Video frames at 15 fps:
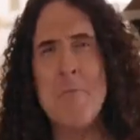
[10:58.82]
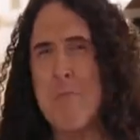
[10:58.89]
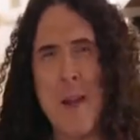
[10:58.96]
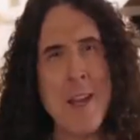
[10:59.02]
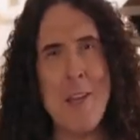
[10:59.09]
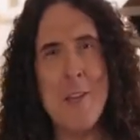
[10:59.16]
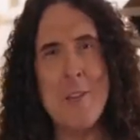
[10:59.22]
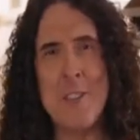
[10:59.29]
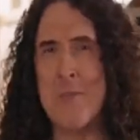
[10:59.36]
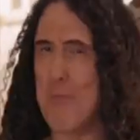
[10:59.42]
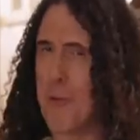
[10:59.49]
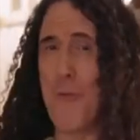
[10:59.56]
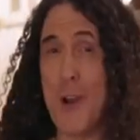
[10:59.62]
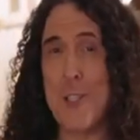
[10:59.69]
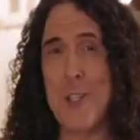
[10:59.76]
and menus and
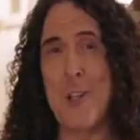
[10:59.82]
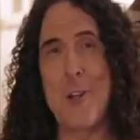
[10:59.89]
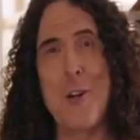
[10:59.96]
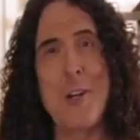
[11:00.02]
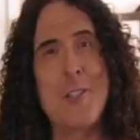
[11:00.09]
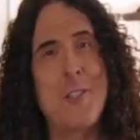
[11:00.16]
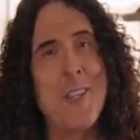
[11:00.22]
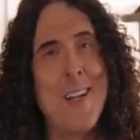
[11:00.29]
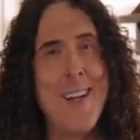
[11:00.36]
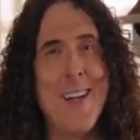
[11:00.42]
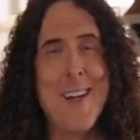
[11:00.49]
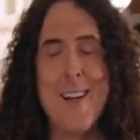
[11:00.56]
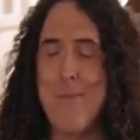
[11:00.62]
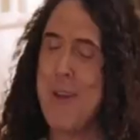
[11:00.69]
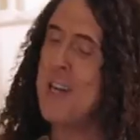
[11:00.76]
professional cooks,
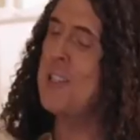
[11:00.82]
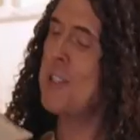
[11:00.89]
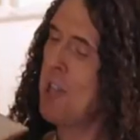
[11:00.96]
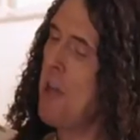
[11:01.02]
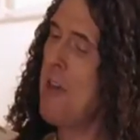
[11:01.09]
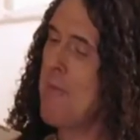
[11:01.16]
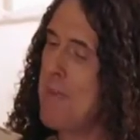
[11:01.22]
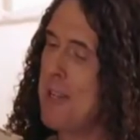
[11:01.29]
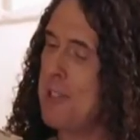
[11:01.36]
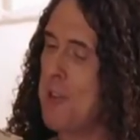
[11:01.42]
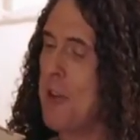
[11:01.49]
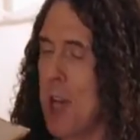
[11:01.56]
because nothing beats the